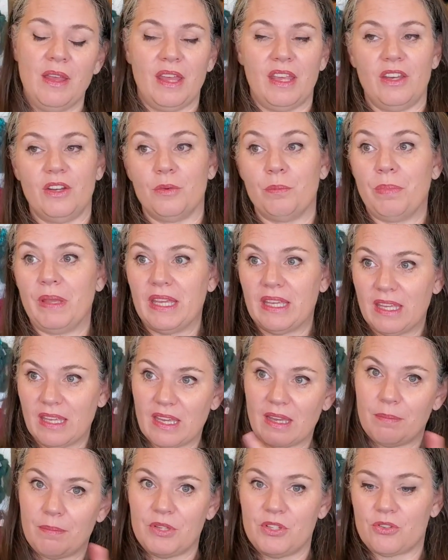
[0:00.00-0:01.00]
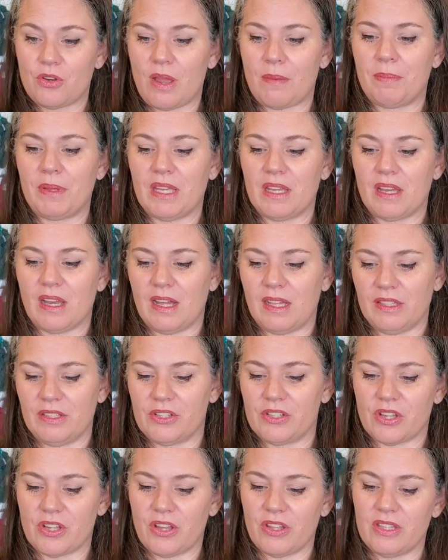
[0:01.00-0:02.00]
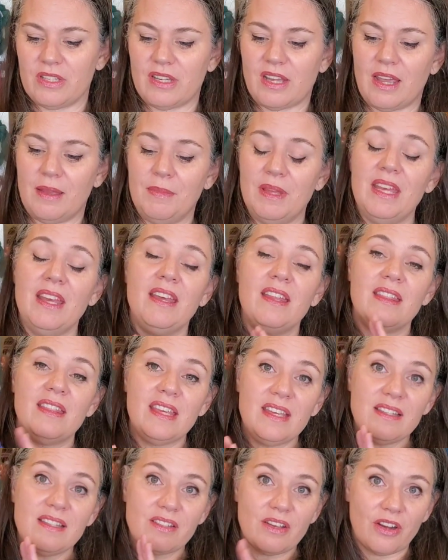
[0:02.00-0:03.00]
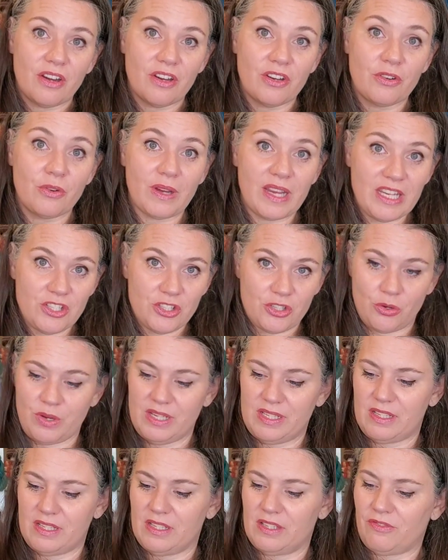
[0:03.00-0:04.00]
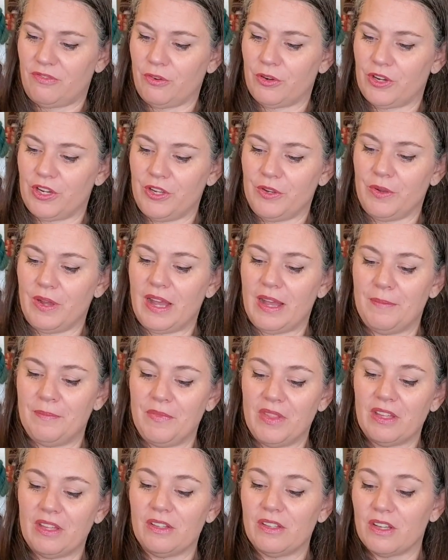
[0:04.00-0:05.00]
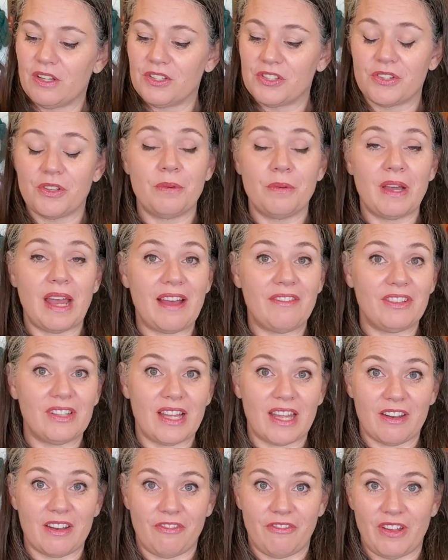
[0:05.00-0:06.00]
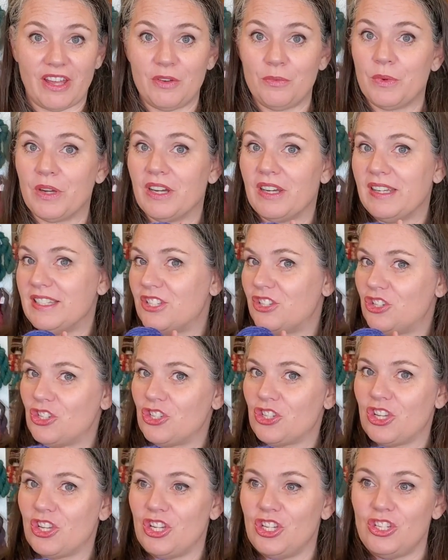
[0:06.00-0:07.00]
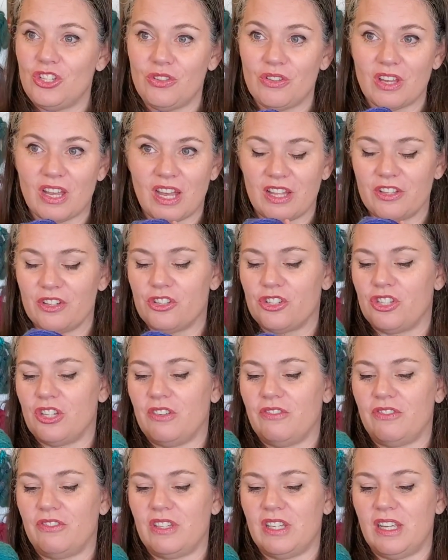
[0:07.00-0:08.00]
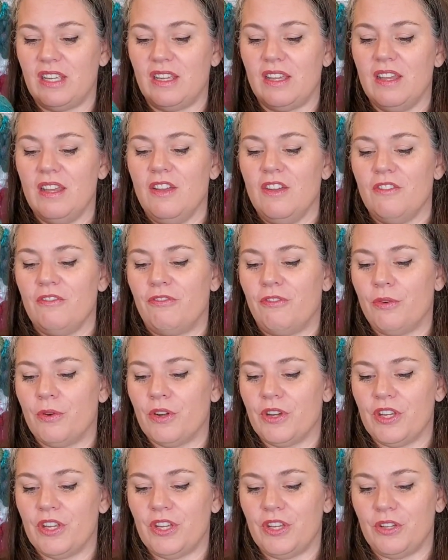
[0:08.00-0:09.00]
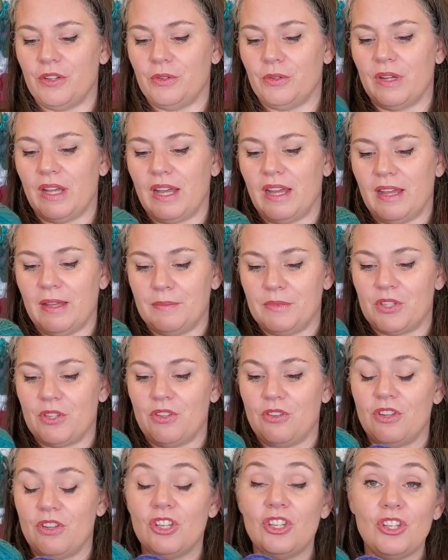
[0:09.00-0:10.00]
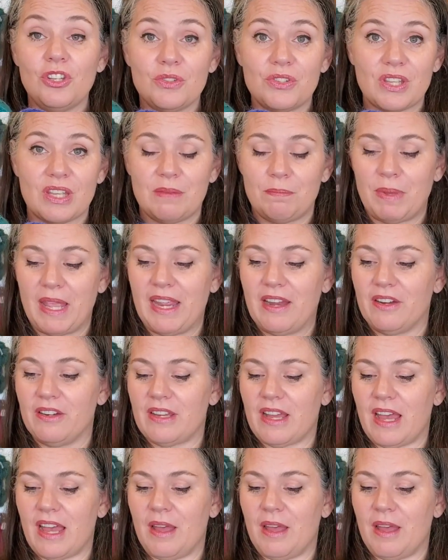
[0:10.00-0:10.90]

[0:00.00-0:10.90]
you know, picking up and dropping colors all the time, these are great choices for you. They'll also have a lot of fun where it's just going to do the color shifting for you. So you could use it paired